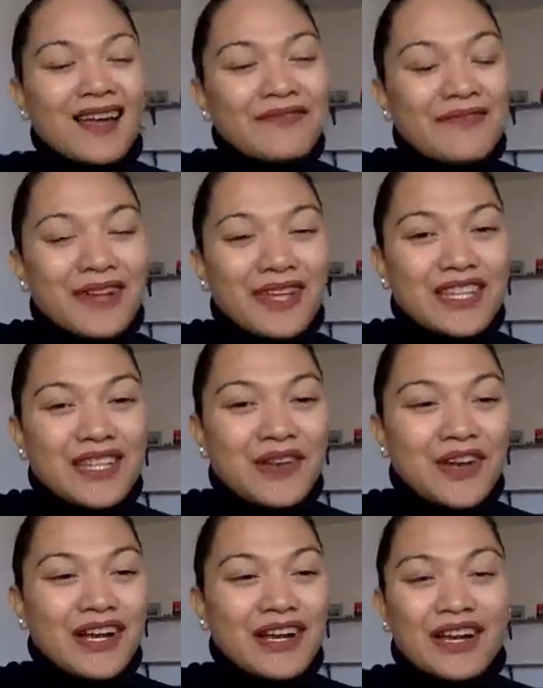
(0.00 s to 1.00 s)
in
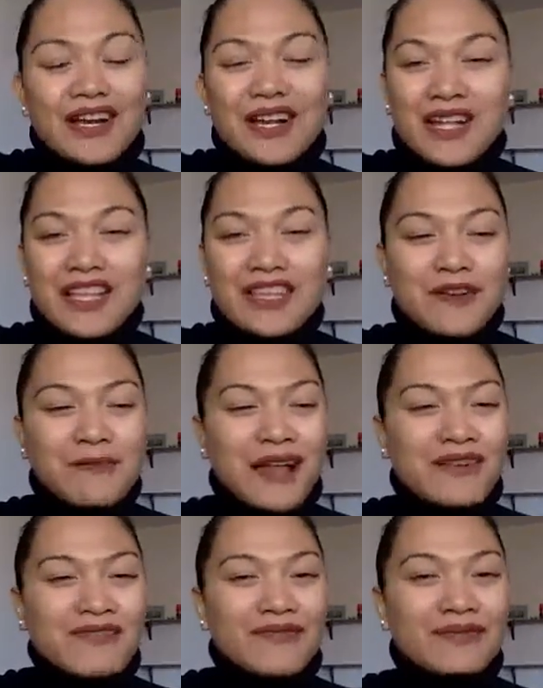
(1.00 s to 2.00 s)
your
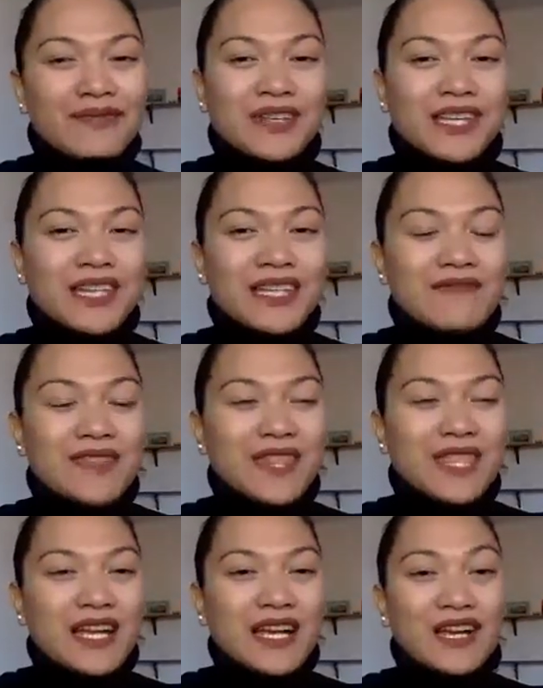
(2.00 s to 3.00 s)
bathroom, you can leave it
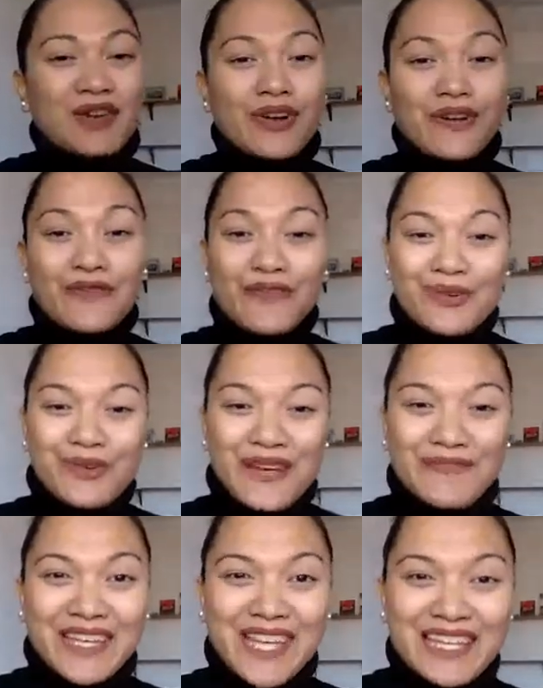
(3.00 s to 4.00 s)
there. Or if you don't
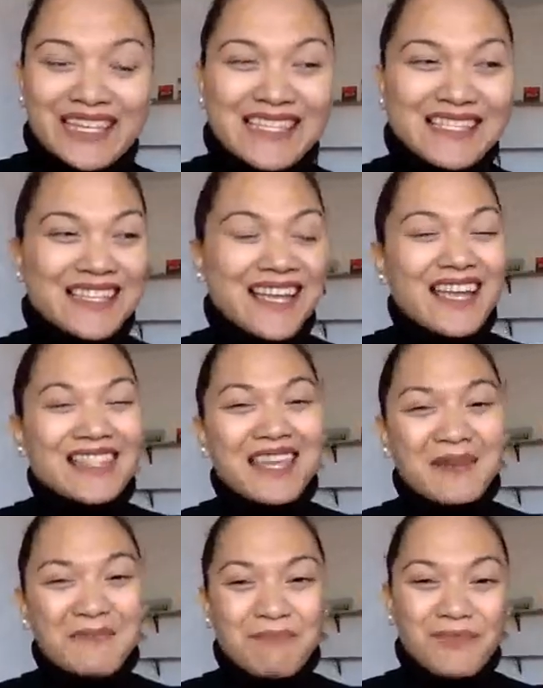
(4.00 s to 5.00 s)
have kids,
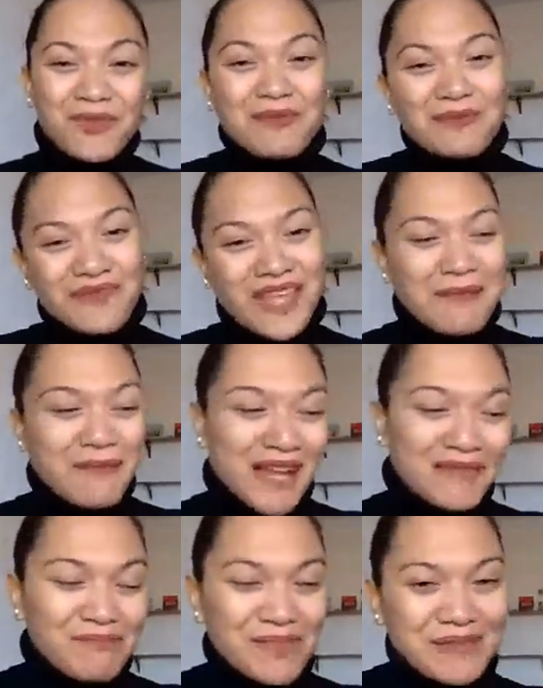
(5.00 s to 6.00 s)
they
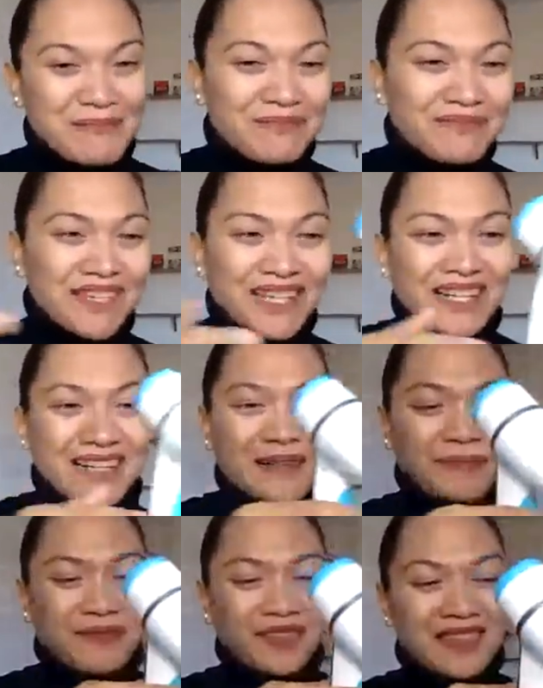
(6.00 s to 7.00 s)
might be
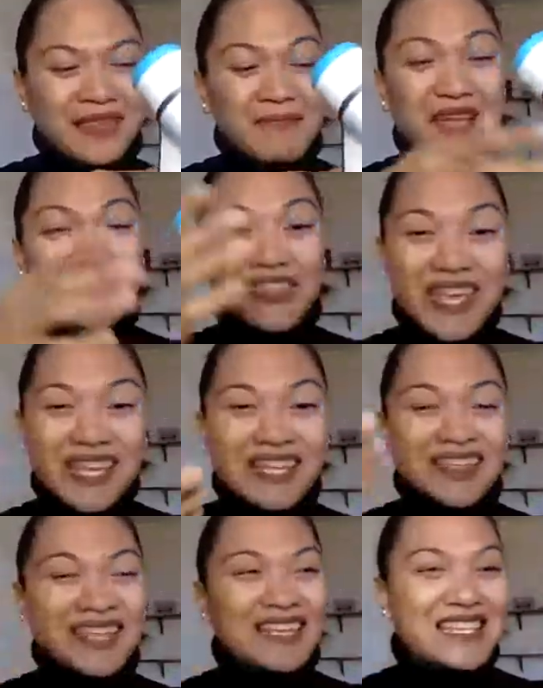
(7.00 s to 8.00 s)
they might
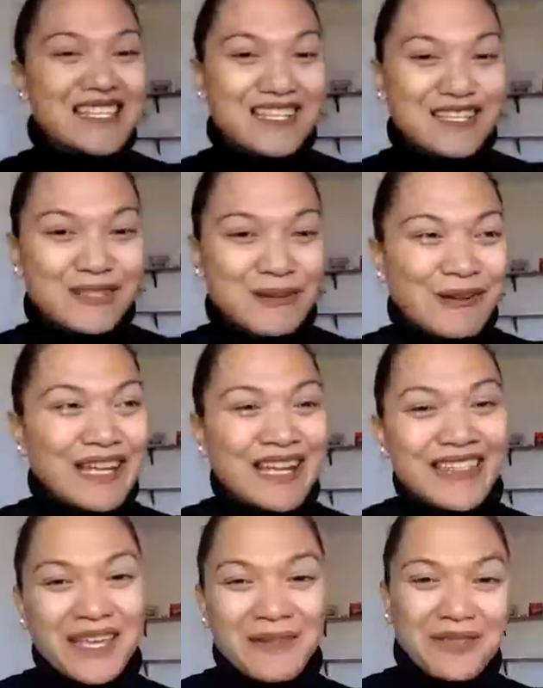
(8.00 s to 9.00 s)
think that it's a toy,
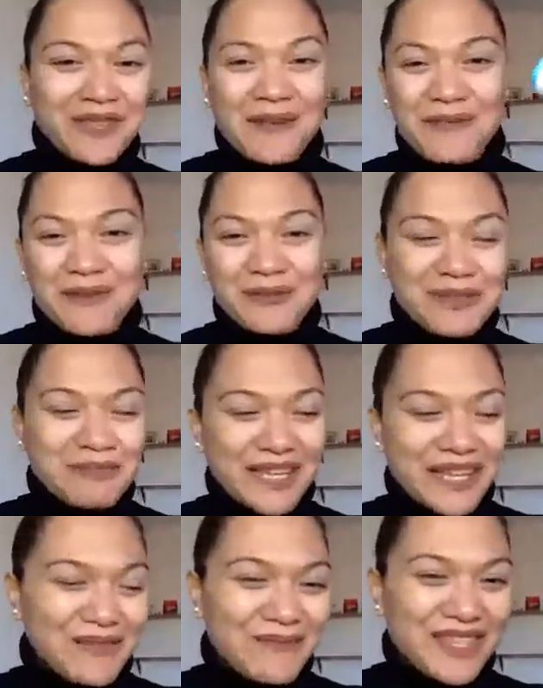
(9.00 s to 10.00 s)
and then they will be
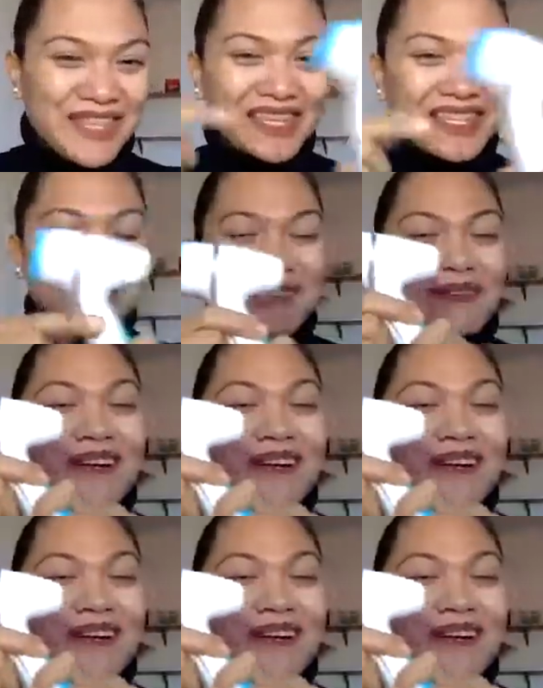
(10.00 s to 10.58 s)
playing with it. So